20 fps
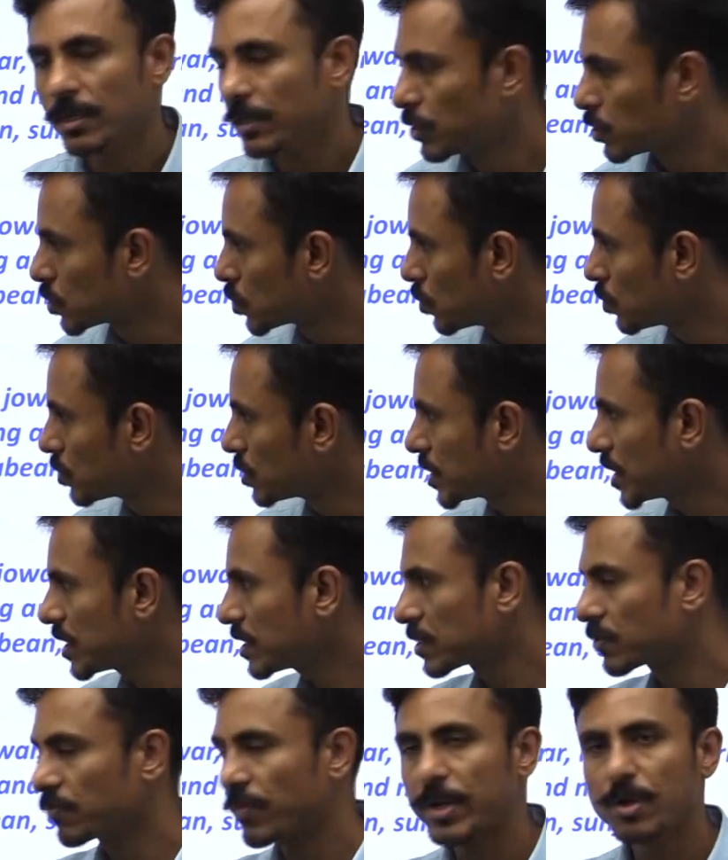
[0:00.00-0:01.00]
So
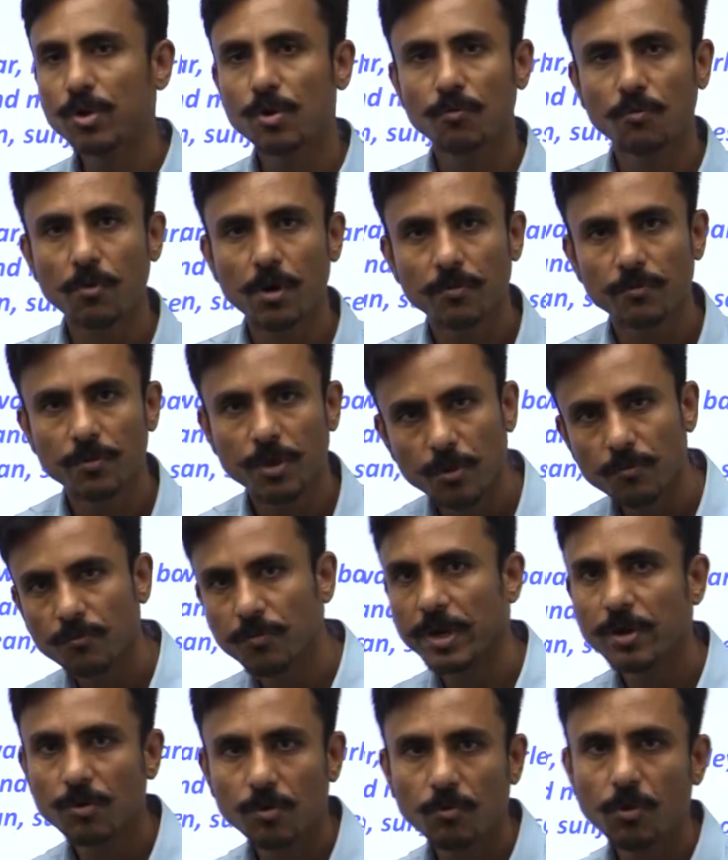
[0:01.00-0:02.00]
just when
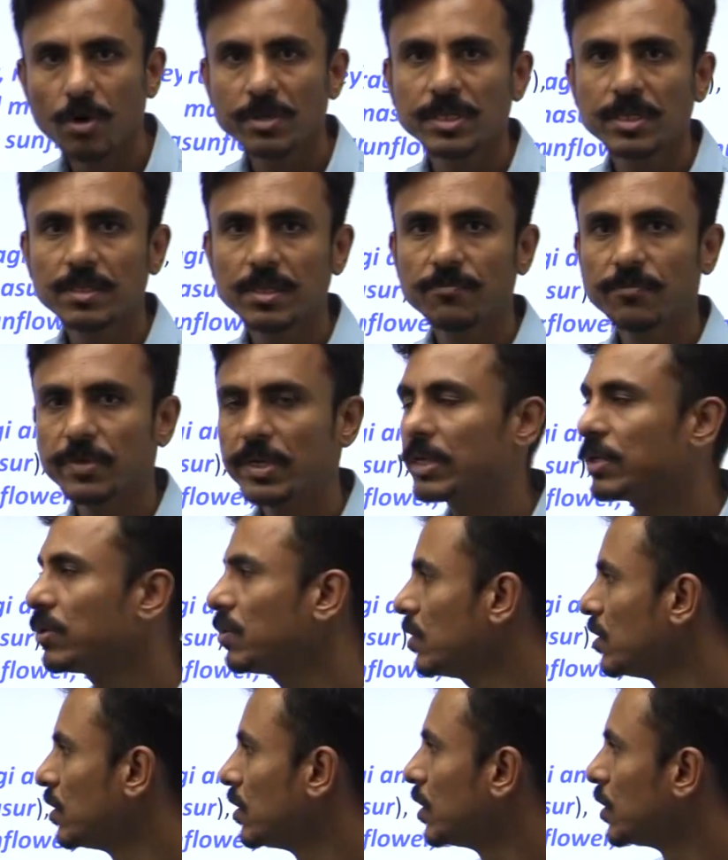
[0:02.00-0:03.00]
you're watching the video,